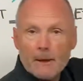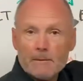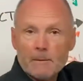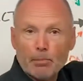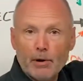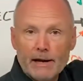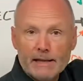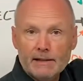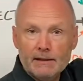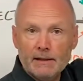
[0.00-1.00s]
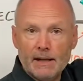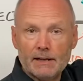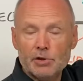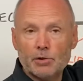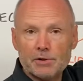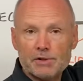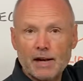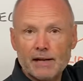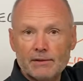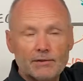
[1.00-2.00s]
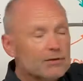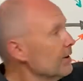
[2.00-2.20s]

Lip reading: the brain and neuroscience,